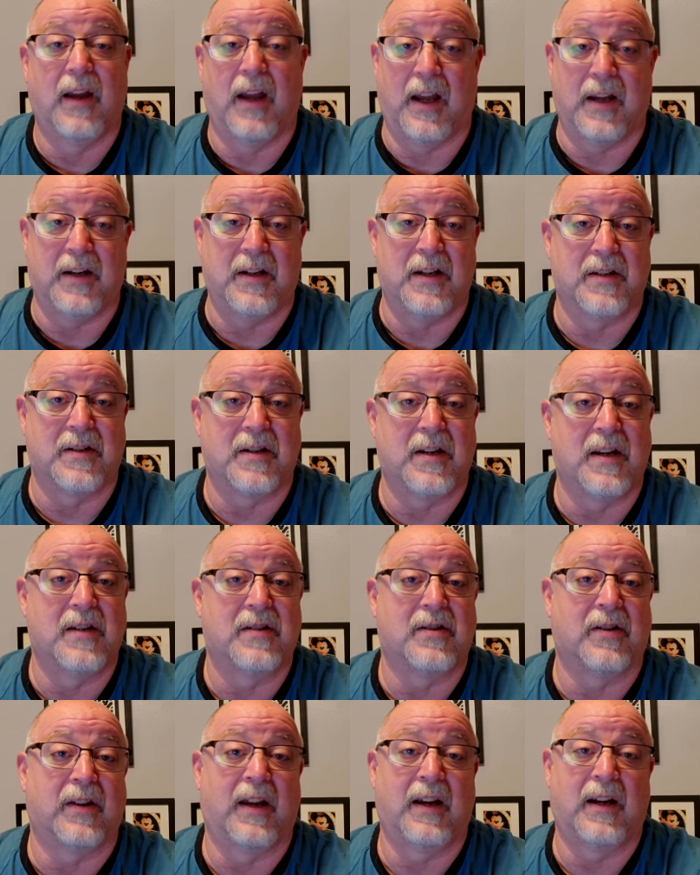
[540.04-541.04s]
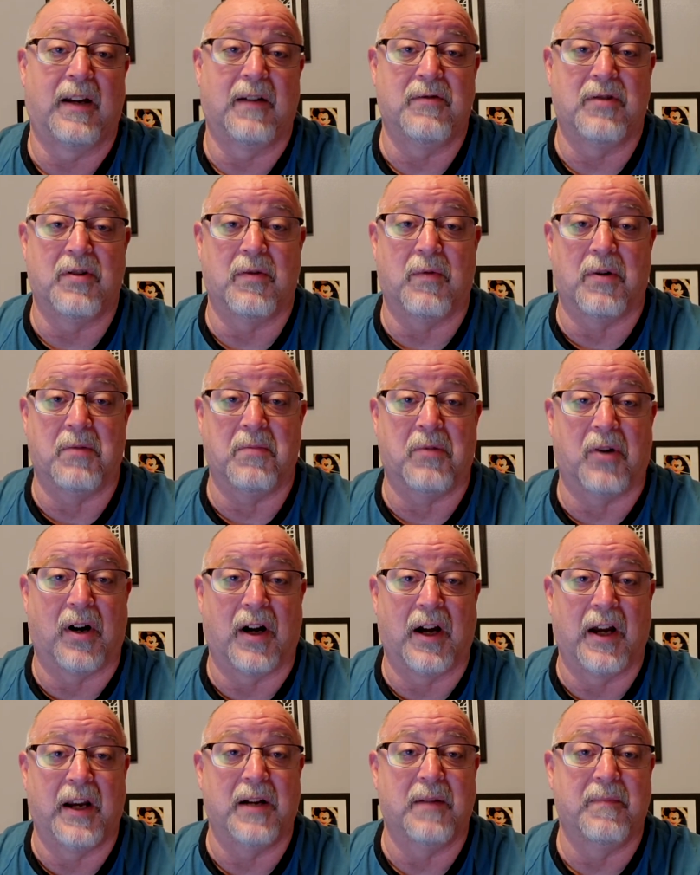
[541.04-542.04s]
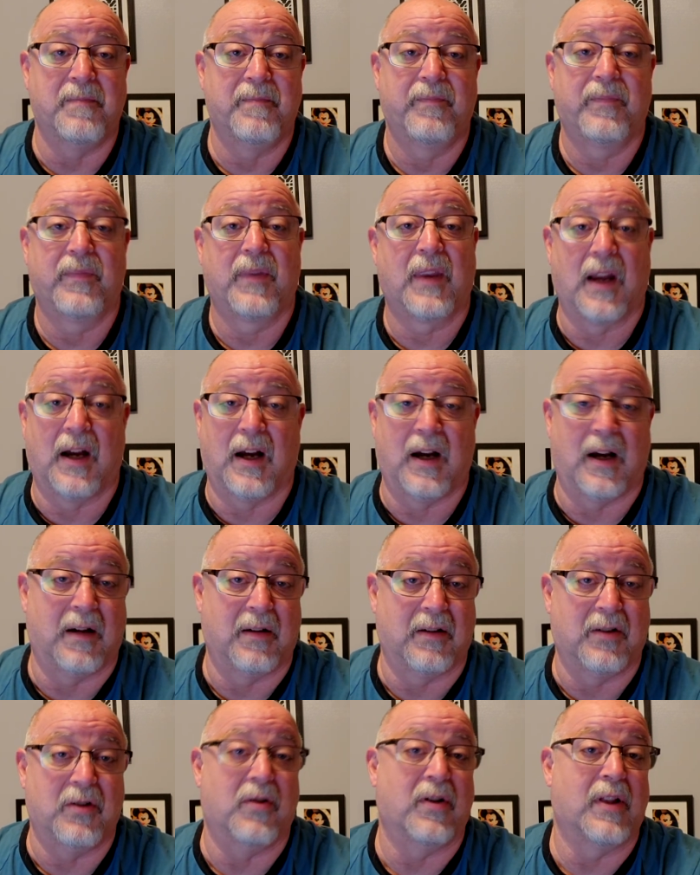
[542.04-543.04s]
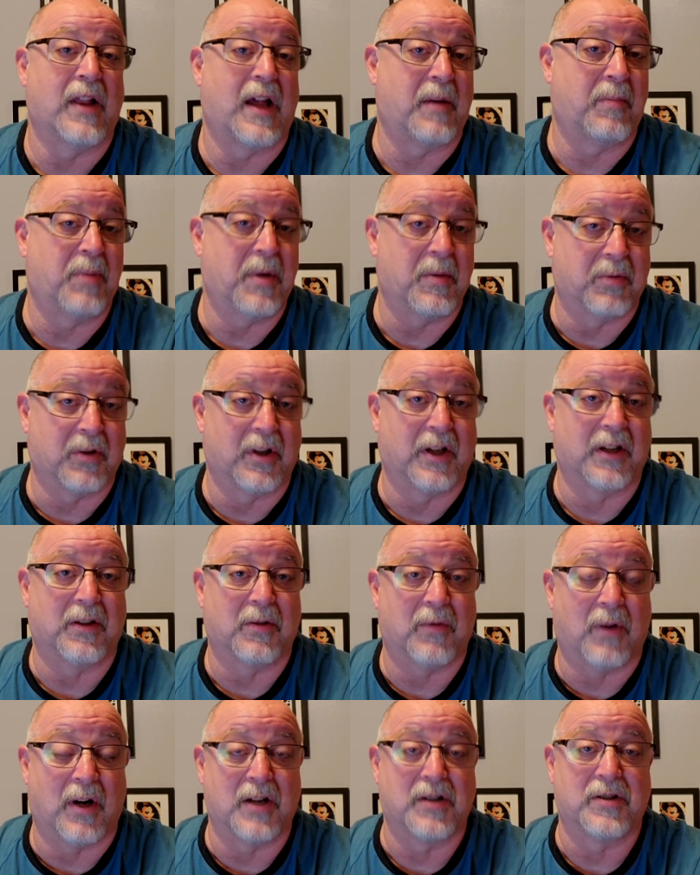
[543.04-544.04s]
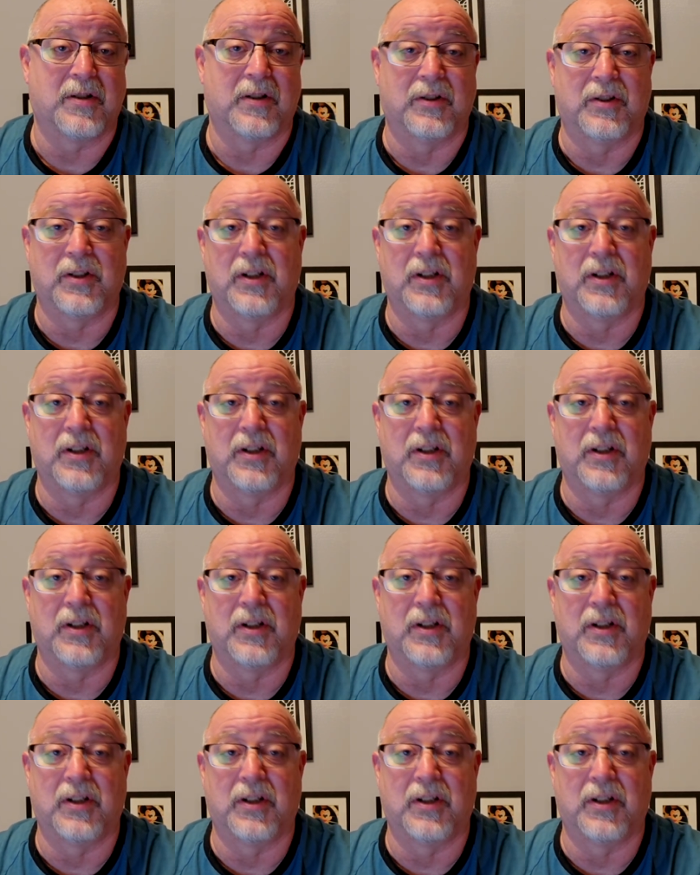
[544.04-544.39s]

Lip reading: at Disney, so that gives you one more item. I know a lot of people like to wash their